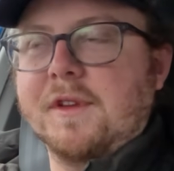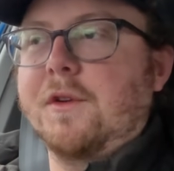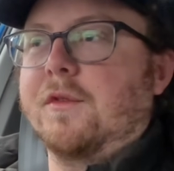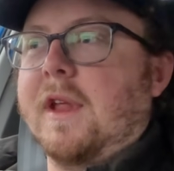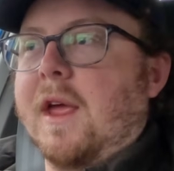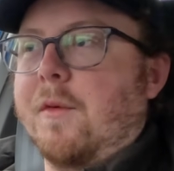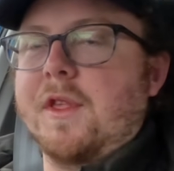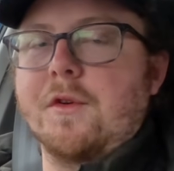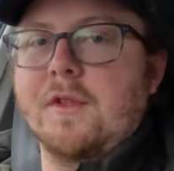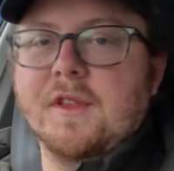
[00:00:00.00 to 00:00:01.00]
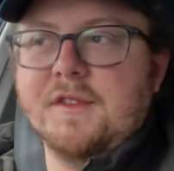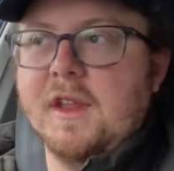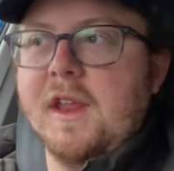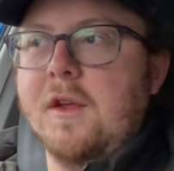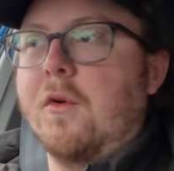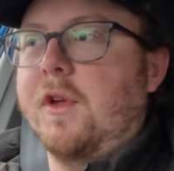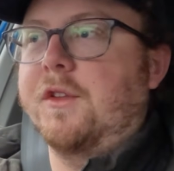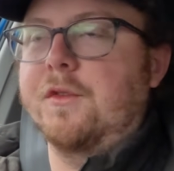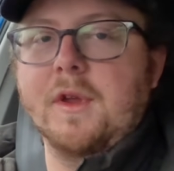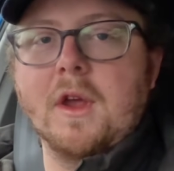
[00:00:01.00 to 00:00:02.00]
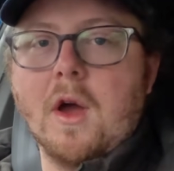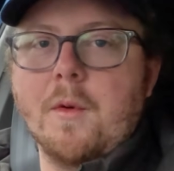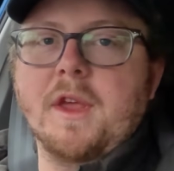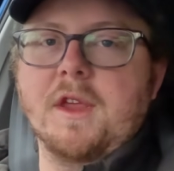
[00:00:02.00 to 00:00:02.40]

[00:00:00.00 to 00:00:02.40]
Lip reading: single day, whether you're in the city or you're doing highway